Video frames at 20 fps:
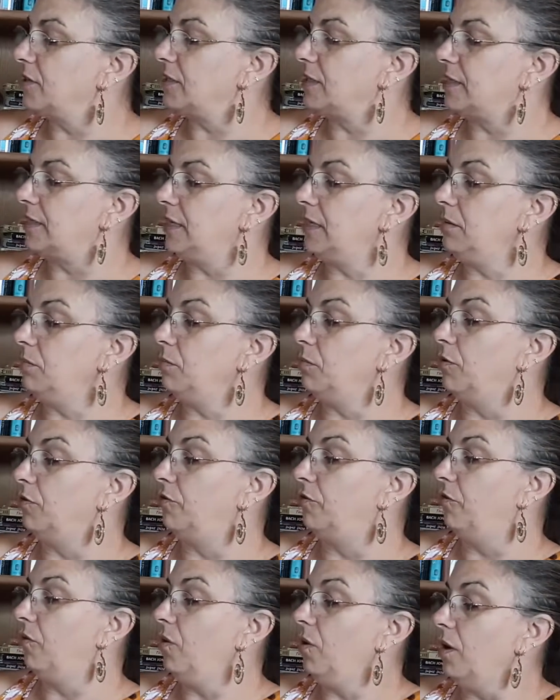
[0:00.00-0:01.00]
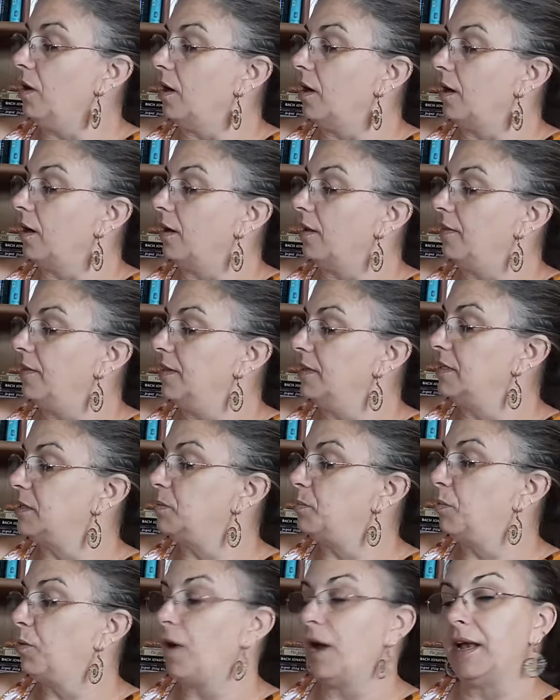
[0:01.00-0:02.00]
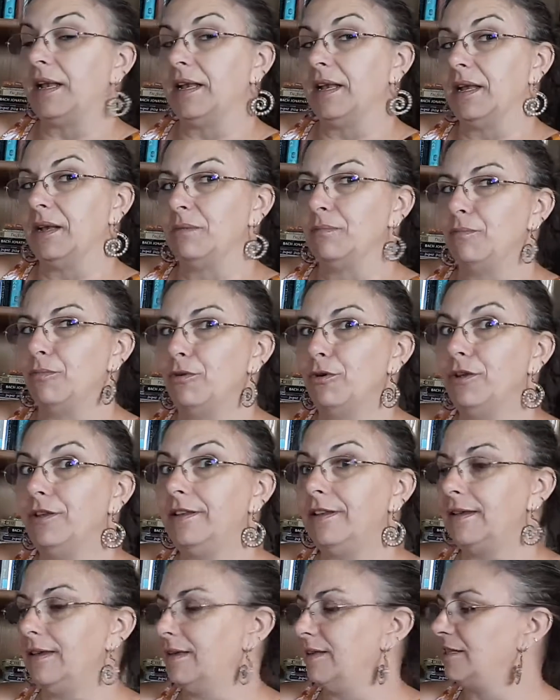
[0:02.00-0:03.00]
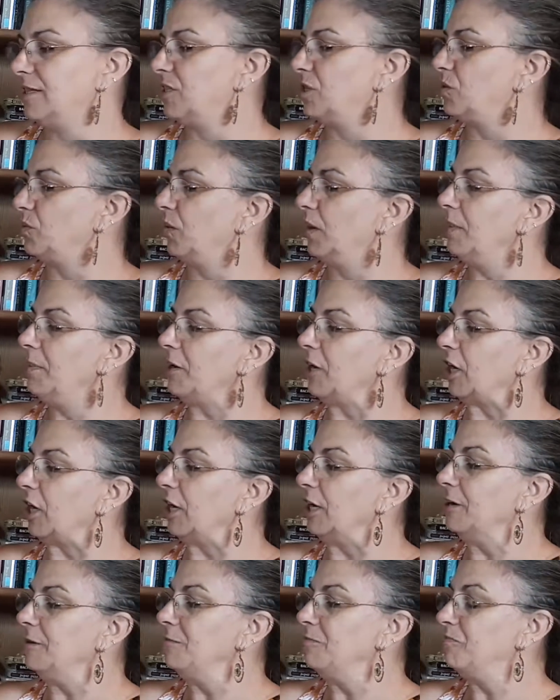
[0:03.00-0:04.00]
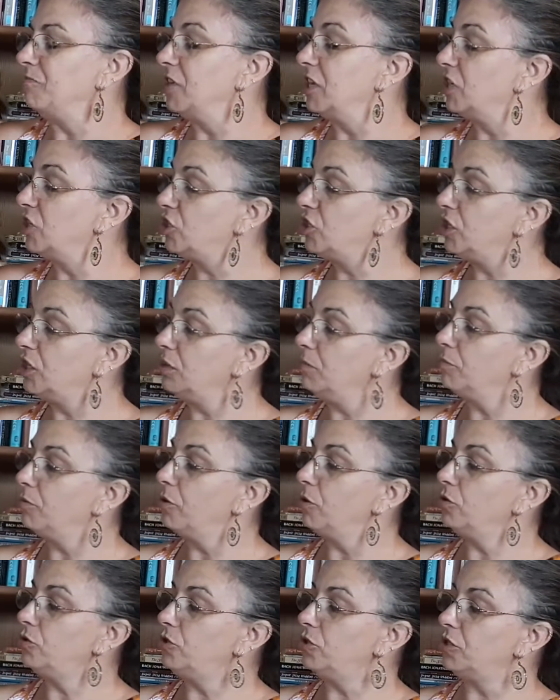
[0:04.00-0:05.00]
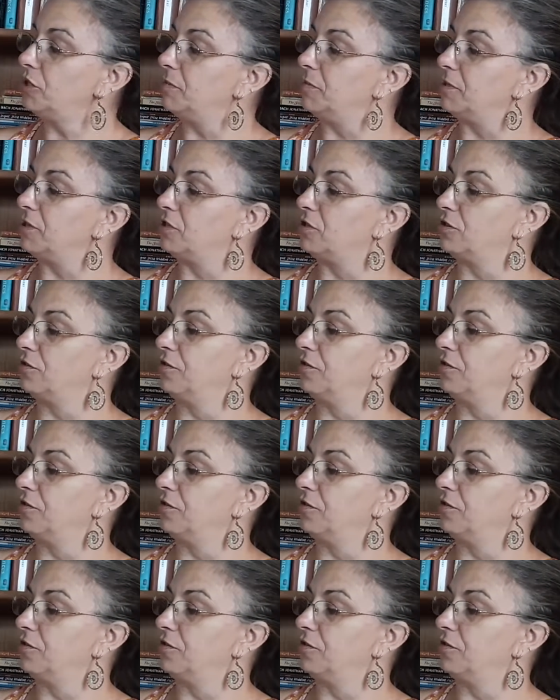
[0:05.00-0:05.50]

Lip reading: seen before this bright and brilliant swimmer. She approaches Mr.